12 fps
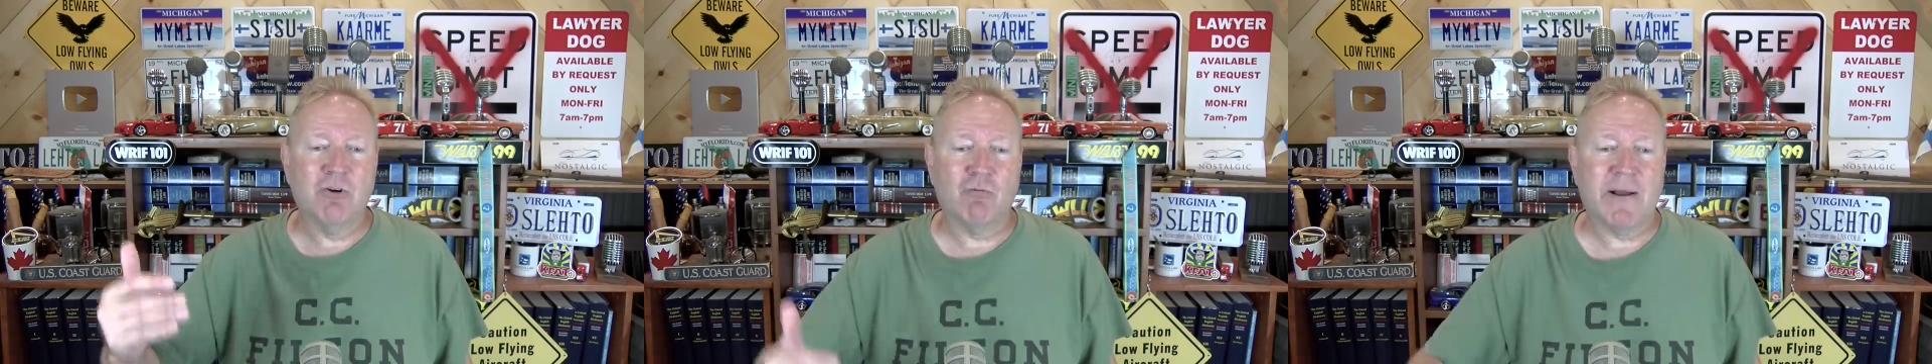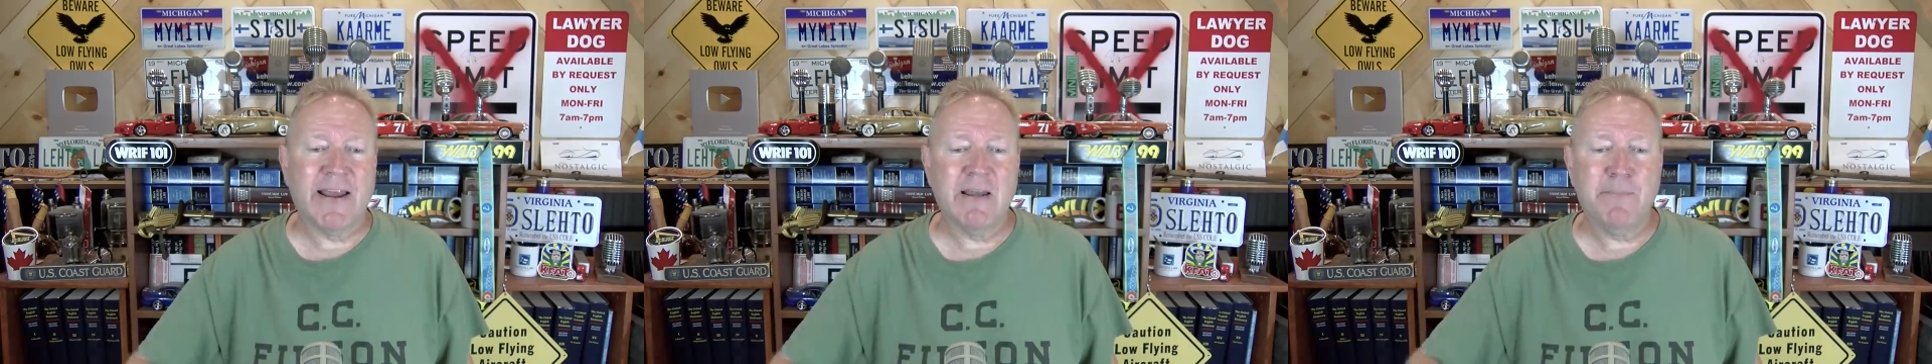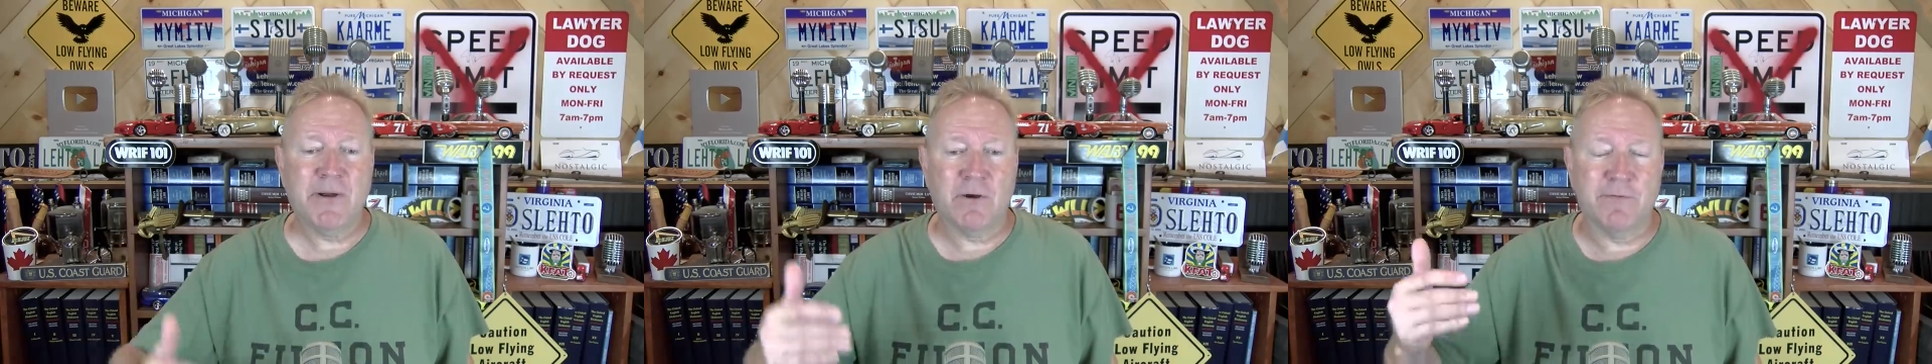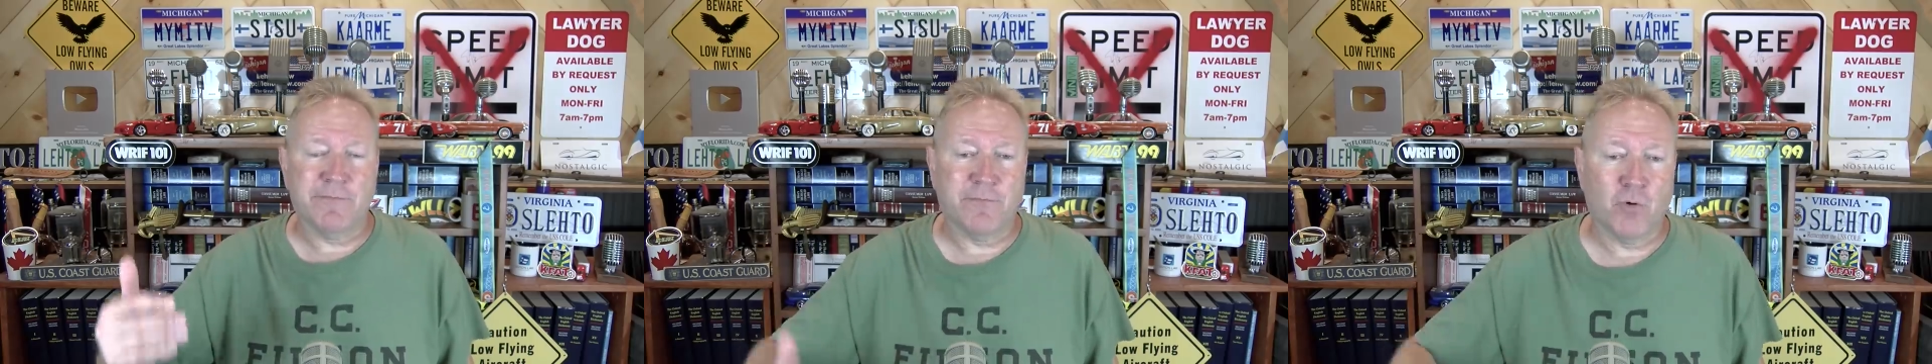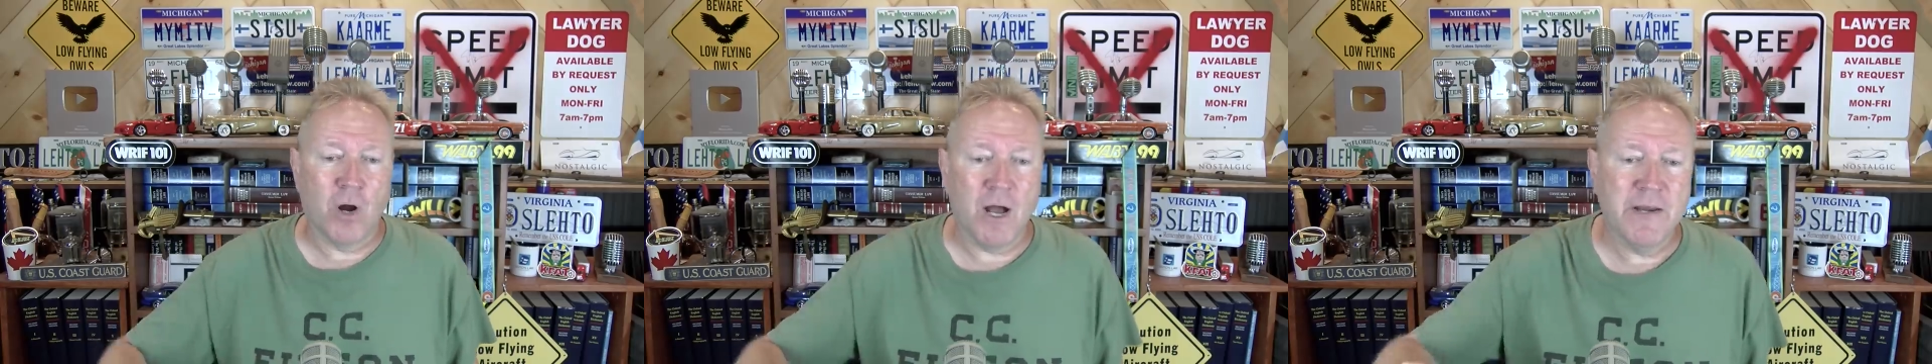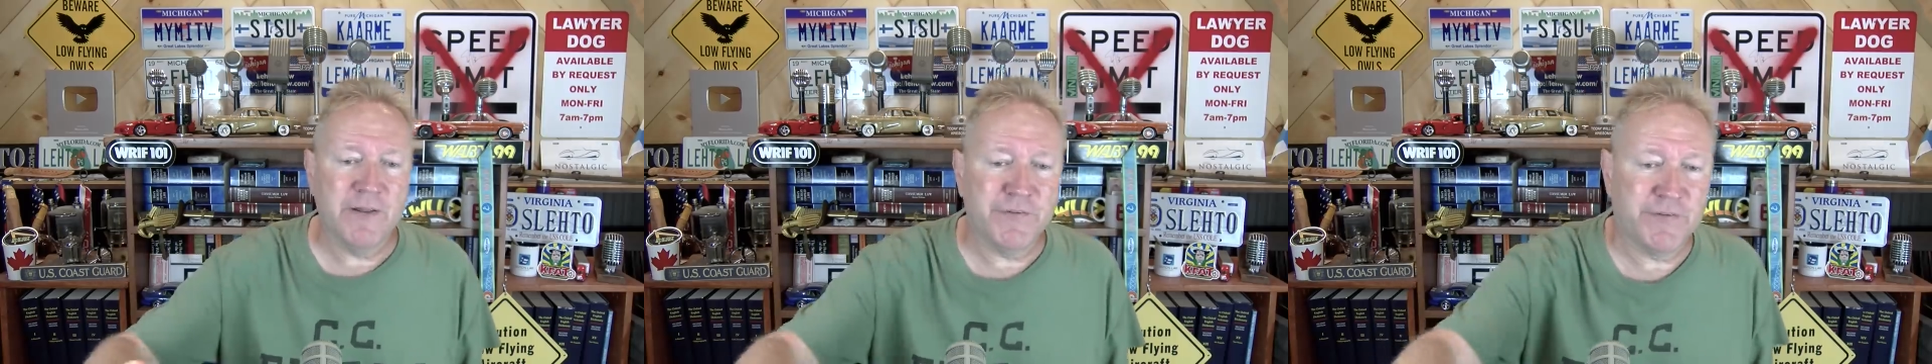grandparent
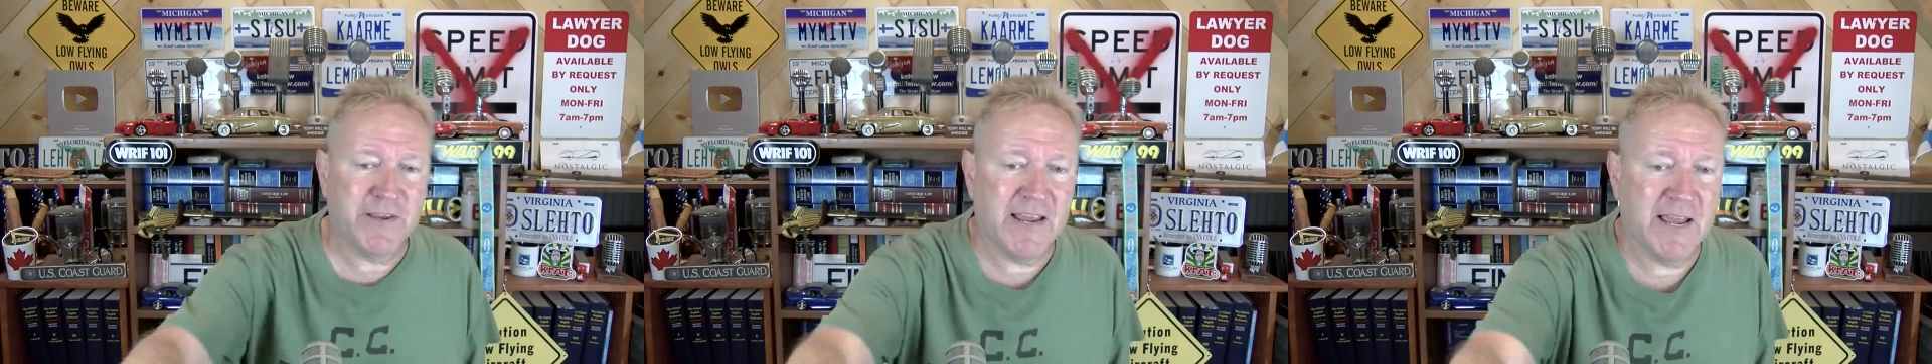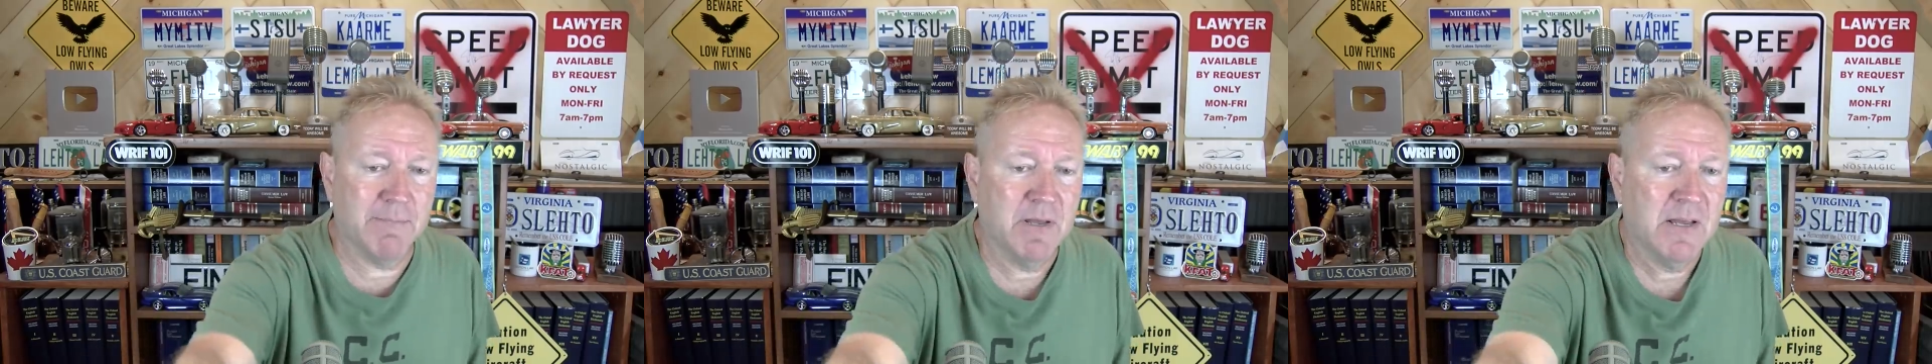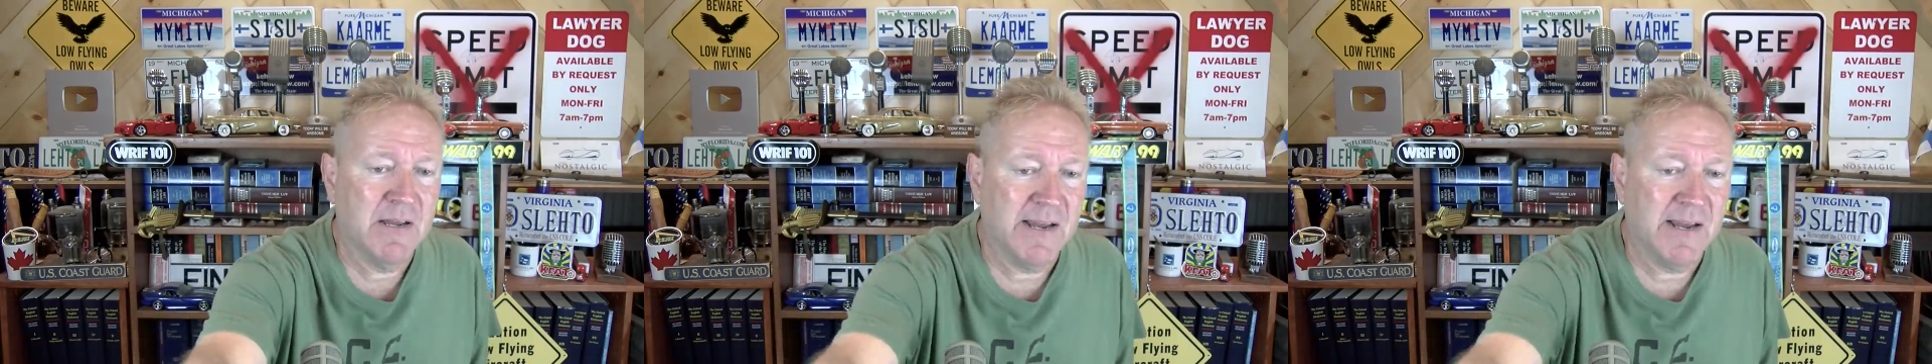fraud scam.